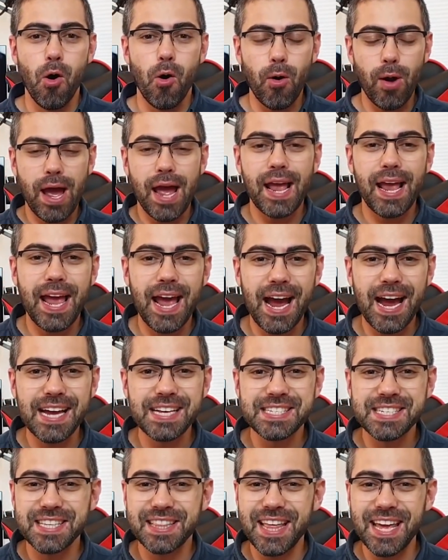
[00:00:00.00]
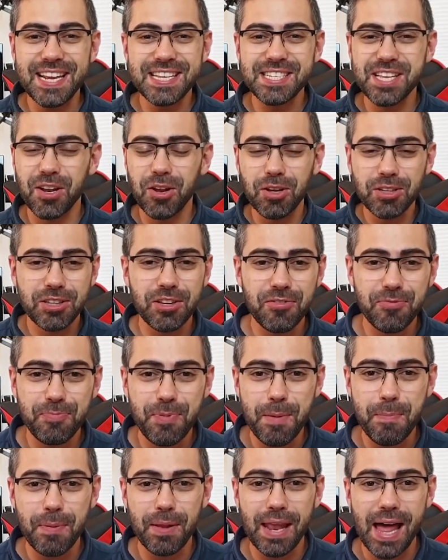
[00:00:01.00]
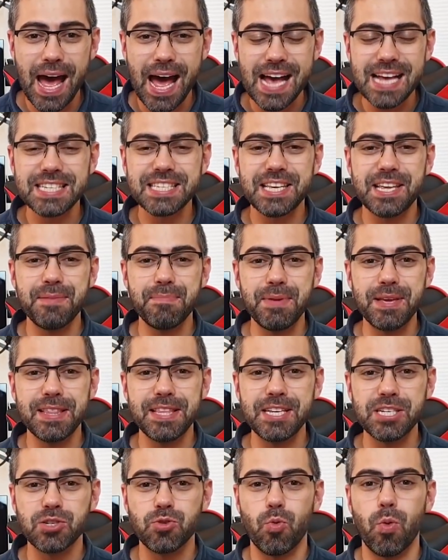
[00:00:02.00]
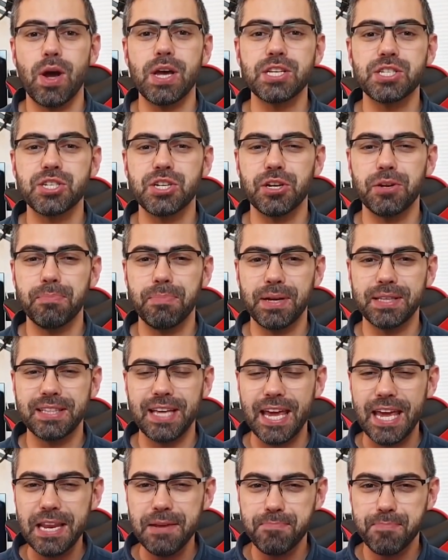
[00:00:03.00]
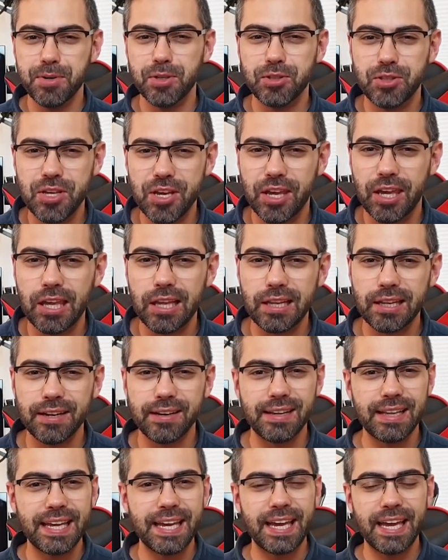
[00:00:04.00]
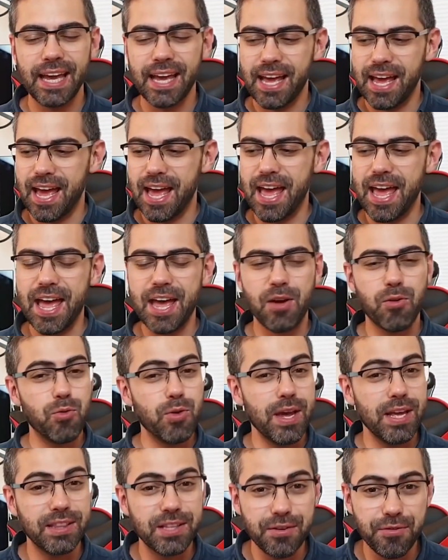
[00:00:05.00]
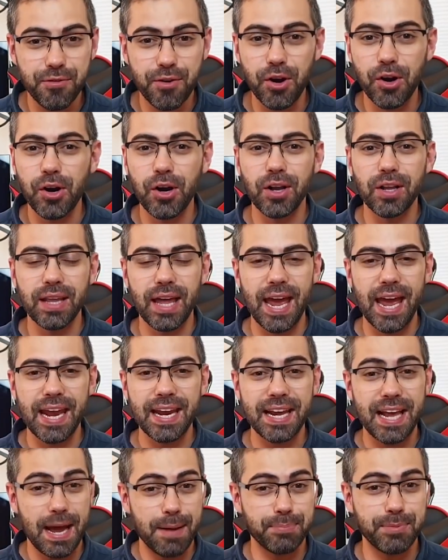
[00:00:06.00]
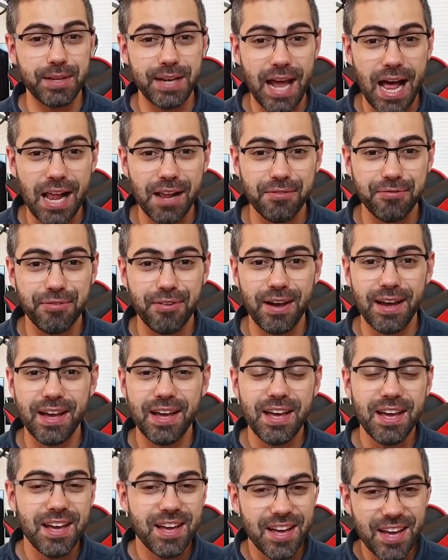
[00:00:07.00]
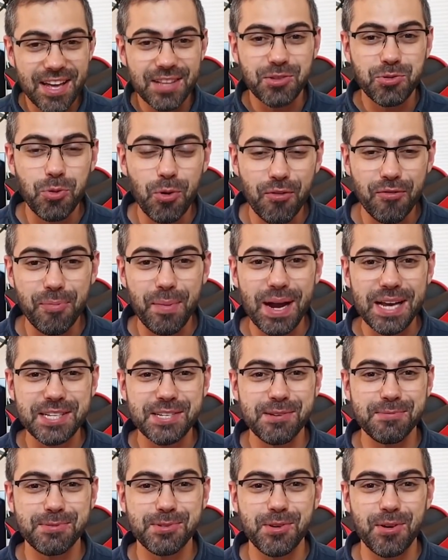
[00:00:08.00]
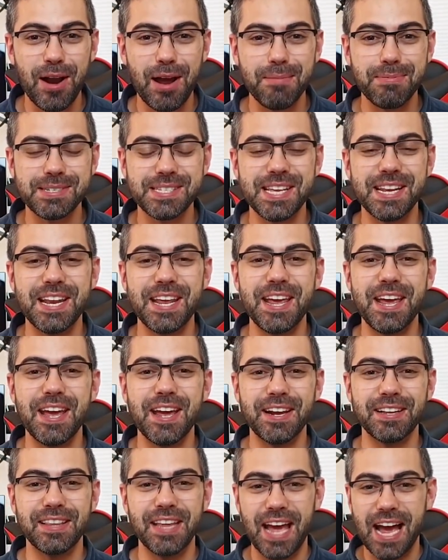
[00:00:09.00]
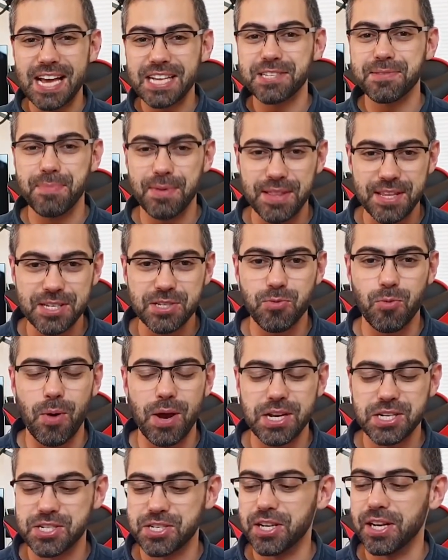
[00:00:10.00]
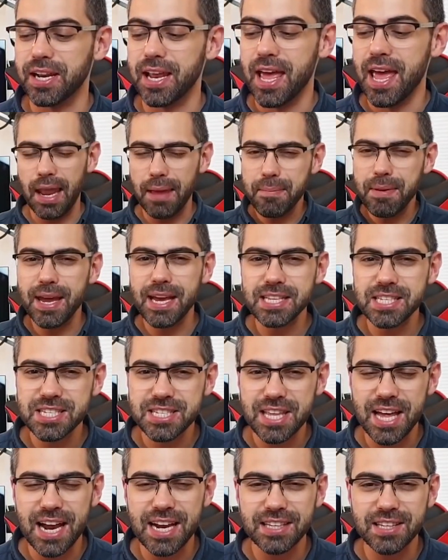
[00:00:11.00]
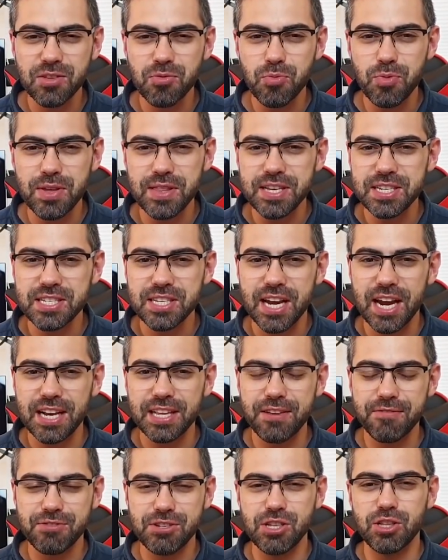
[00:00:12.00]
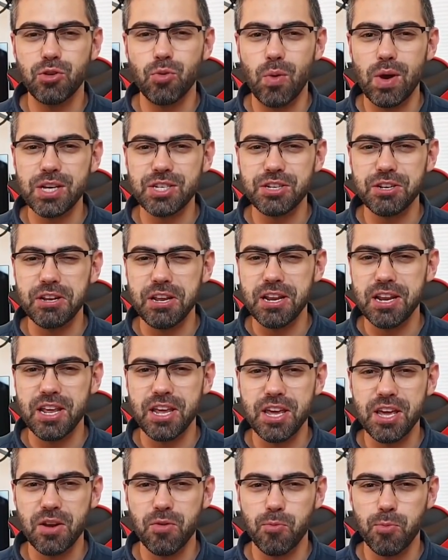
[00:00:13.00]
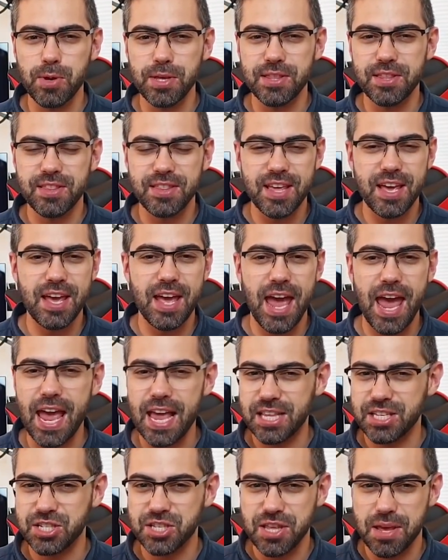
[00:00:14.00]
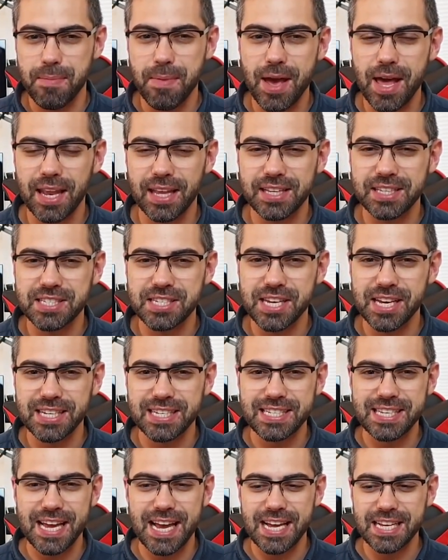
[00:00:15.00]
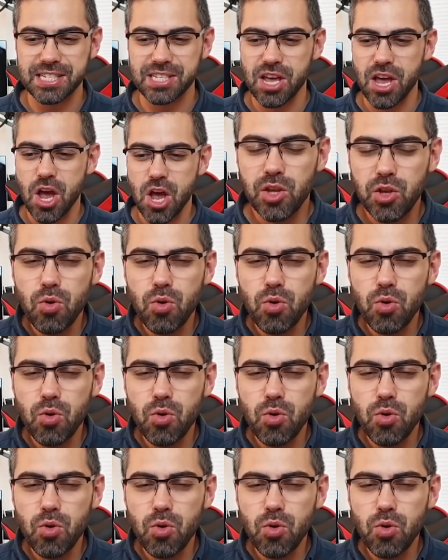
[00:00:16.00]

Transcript: Alright guys, there is a lot of people asking me this question but in particularly uh, Creative Girl and Captain Alpha, uh, two of my subscribers in here, they asked me this question. Let me get started with this kind of situation in here with the HTML and CSS.